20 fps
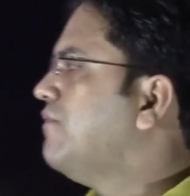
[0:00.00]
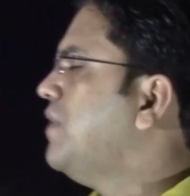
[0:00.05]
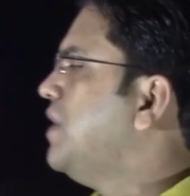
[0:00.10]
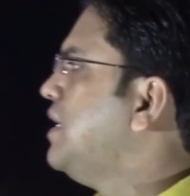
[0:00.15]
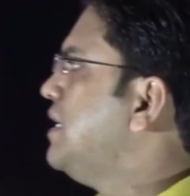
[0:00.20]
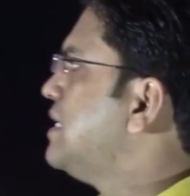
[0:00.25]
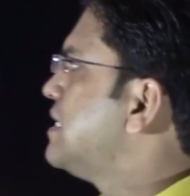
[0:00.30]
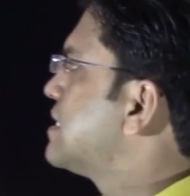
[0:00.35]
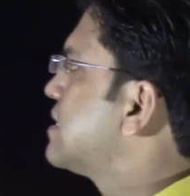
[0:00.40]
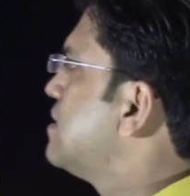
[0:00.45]
we
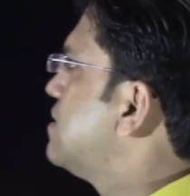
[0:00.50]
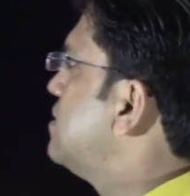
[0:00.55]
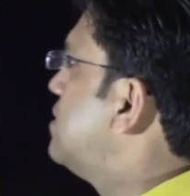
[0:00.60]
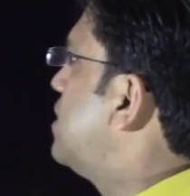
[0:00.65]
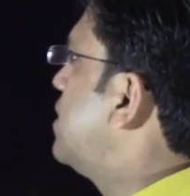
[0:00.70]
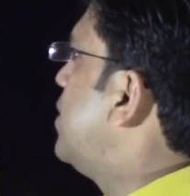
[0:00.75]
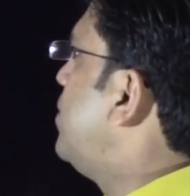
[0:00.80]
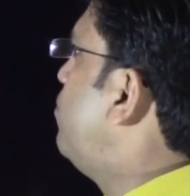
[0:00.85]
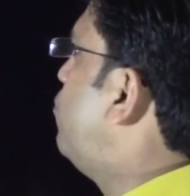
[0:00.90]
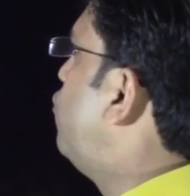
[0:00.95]
will discuss
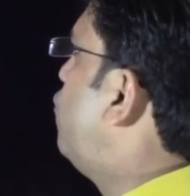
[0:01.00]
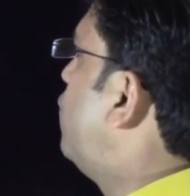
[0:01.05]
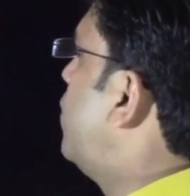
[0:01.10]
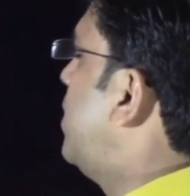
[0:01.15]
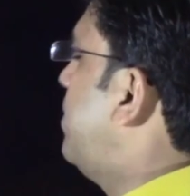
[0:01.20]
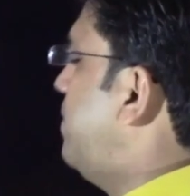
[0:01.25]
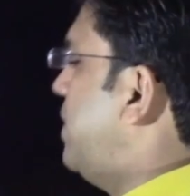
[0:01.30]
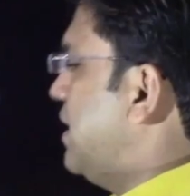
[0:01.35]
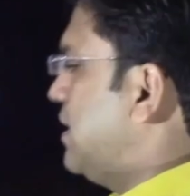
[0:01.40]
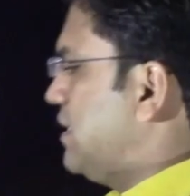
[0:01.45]
the removal
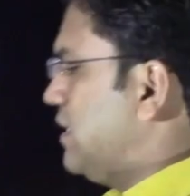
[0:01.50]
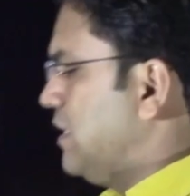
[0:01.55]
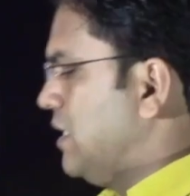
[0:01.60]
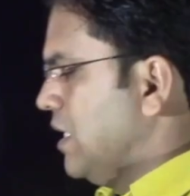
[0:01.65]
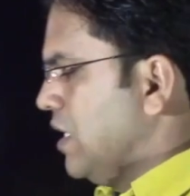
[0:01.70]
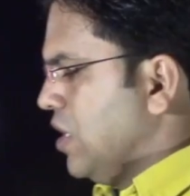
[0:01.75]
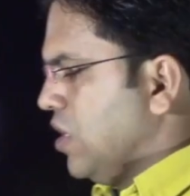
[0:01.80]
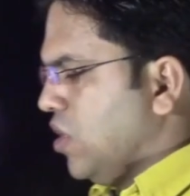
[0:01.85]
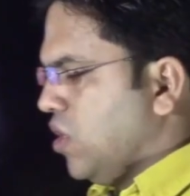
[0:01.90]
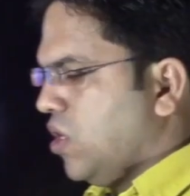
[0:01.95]
method
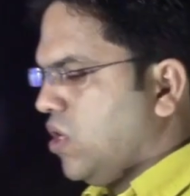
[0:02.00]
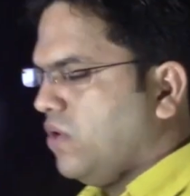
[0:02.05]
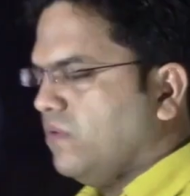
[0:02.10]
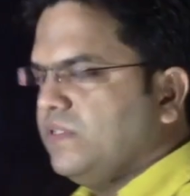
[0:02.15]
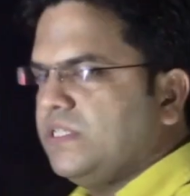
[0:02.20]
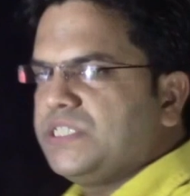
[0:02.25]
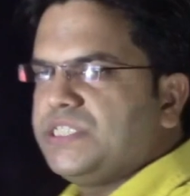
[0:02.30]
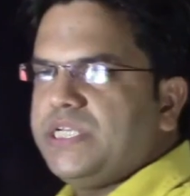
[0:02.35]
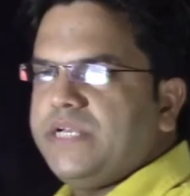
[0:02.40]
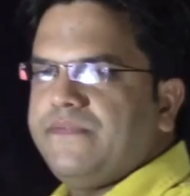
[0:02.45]

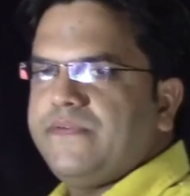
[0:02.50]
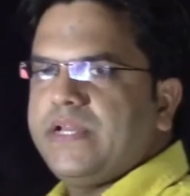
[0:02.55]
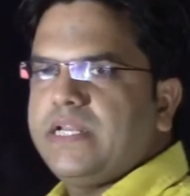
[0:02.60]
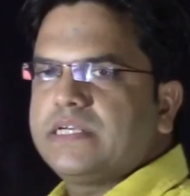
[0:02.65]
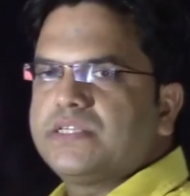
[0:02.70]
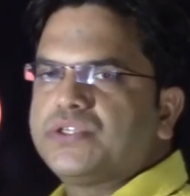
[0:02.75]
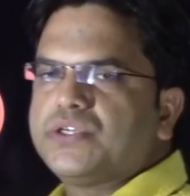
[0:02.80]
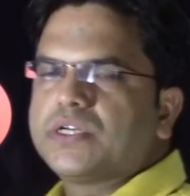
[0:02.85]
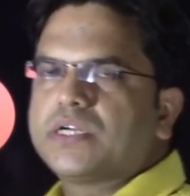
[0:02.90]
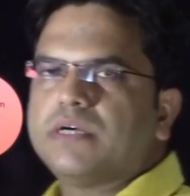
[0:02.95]
of the chief
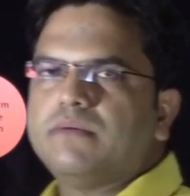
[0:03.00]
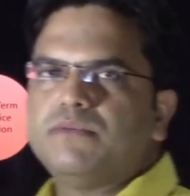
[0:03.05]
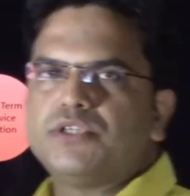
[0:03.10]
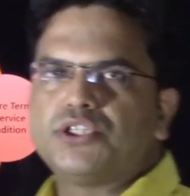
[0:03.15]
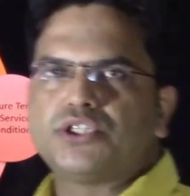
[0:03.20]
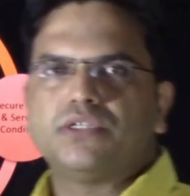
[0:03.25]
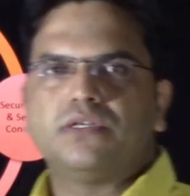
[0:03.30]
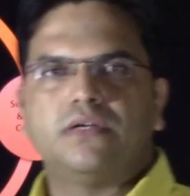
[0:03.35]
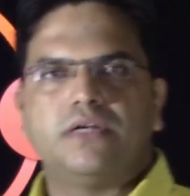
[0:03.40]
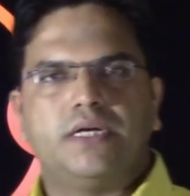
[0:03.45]
election
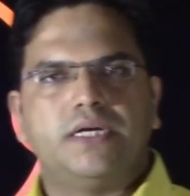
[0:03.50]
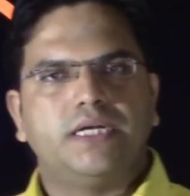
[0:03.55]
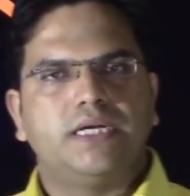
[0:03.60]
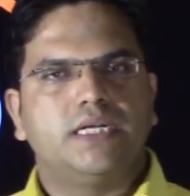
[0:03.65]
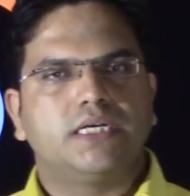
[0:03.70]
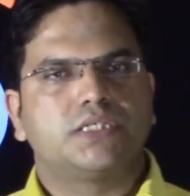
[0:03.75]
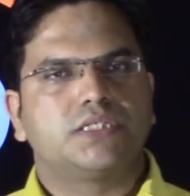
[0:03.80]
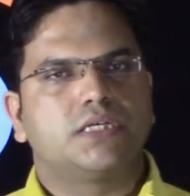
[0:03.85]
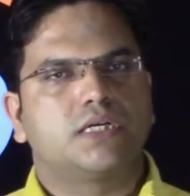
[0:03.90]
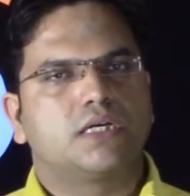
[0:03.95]
commissioner and
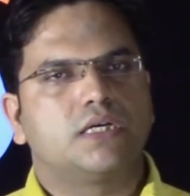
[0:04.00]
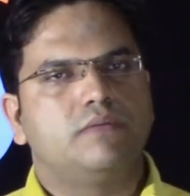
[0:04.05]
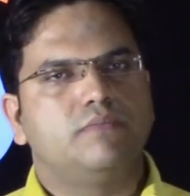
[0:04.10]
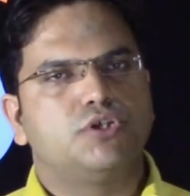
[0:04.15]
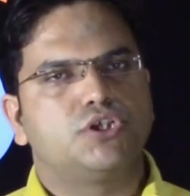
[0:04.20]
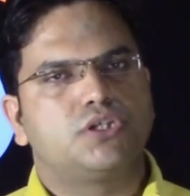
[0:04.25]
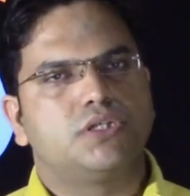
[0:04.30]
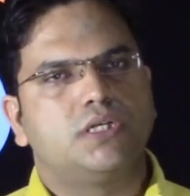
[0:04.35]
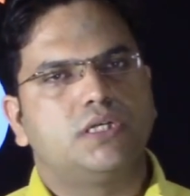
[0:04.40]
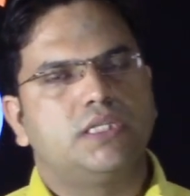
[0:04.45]
election
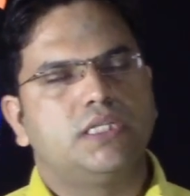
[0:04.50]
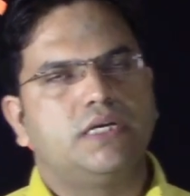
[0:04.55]
commissioner.